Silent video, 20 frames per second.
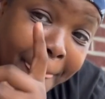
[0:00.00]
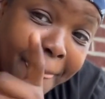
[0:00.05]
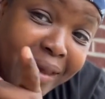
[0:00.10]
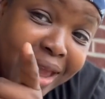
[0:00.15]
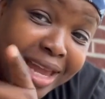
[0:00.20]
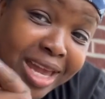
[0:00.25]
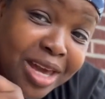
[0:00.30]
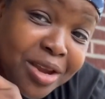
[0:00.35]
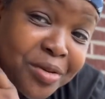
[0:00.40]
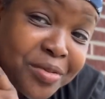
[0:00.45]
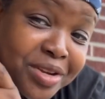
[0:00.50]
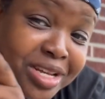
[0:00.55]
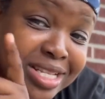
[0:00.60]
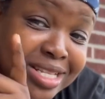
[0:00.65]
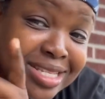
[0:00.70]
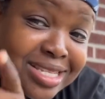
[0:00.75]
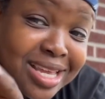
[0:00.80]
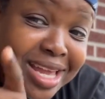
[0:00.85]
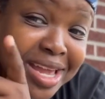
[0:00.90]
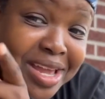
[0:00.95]
I got on
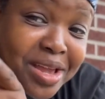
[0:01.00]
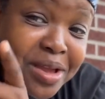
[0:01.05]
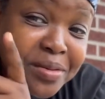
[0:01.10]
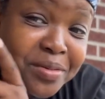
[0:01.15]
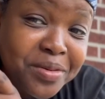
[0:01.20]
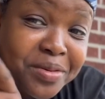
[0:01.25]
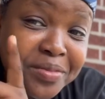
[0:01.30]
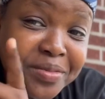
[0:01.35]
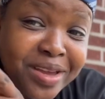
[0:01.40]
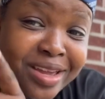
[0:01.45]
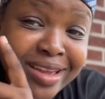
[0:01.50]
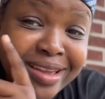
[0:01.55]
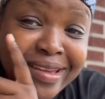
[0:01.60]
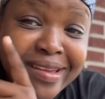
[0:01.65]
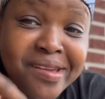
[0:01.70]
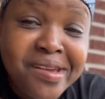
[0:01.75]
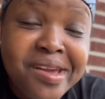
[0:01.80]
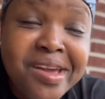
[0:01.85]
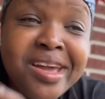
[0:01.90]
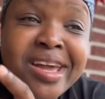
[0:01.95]
that table, man.
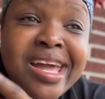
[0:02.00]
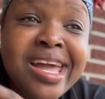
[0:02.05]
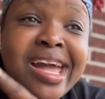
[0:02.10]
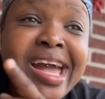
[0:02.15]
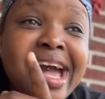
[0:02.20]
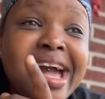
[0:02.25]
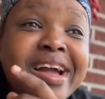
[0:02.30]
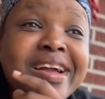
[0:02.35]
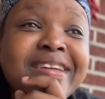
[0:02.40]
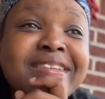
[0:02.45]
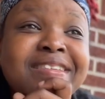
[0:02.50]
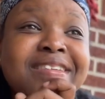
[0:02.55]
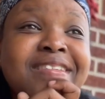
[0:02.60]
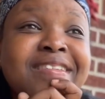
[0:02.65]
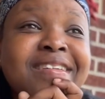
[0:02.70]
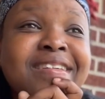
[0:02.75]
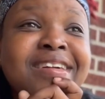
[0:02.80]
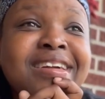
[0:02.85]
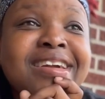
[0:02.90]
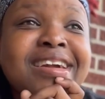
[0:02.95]
I, the
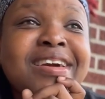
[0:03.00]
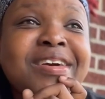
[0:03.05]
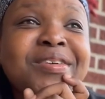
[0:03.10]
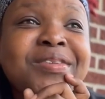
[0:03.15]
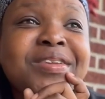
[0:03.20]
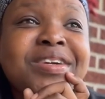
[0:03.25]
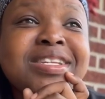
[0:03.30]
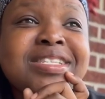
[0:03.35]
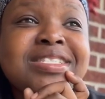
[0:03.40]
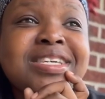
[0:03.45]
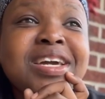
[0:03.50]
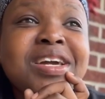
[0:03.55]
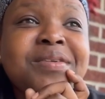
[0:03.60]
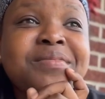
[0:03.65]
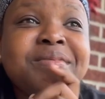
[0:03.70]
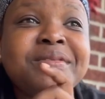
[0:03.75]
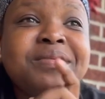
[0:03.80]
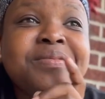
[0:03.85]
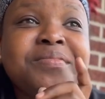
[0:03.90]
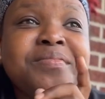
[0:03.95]
girl got on that
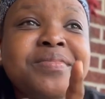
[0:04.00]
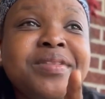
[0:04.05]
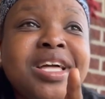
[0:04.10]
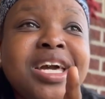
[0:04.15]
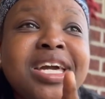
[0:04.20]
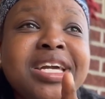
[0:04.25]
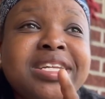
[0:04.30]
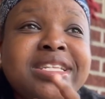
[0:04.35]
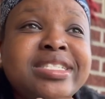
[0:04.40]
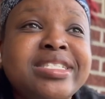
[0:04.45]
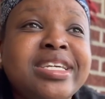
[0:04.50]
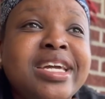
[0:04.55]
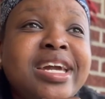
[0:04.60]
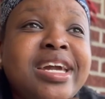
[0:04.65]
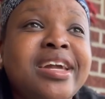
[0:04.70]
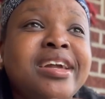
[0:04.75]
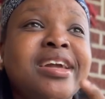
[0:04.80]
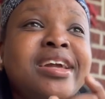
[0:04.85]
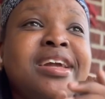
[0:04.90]
table, blackjack,